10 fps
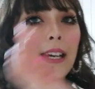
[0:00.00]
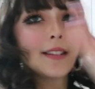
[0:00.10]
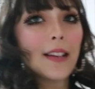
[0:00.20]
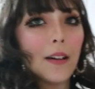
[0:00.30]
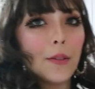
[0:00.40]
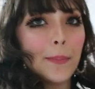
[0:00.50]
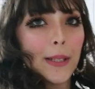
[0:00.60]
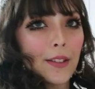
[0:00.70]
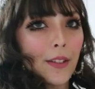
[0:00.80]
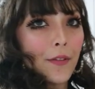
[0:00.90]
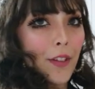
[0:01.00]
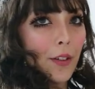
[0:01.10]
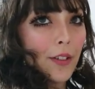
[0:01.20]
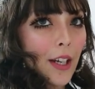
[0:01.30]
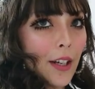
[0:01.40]
is I will put a
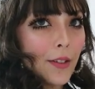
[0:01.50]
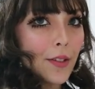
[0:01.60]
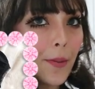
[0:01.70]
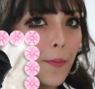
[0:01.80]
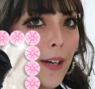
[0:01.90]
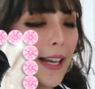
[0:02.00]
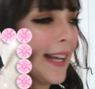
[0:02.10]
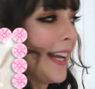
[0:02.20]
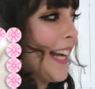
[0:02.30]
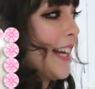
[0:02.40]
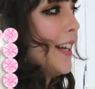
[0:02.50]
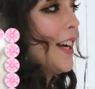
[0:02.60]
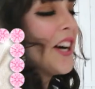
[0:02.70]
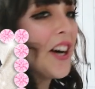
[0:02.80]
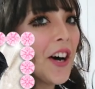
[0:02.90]
photo somewhere here
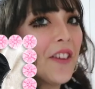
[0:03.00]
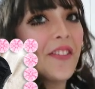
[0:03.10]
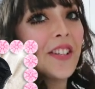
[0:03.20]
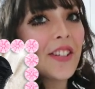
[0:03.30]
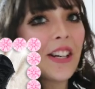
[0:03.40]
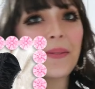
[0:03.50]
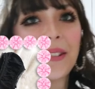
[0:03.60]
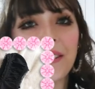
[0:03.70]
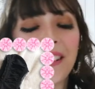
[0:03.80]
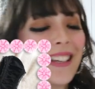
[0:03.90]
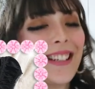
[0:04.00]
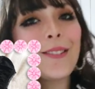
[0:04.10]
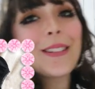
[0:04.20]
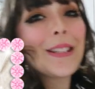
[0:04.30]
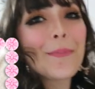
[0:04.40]
of the top so that
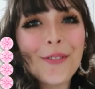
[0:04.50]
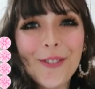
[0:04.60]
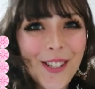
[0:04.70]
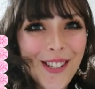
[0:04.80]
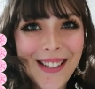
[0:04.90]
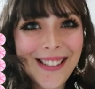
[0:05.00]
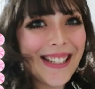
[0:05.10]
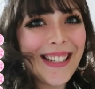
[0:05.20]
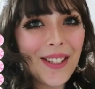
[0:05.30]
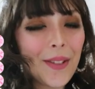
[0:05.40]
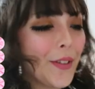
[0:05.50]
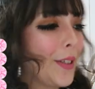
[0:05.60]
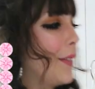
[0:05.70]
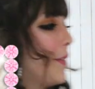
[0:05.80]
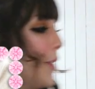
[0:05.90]
you can appreciate it in its full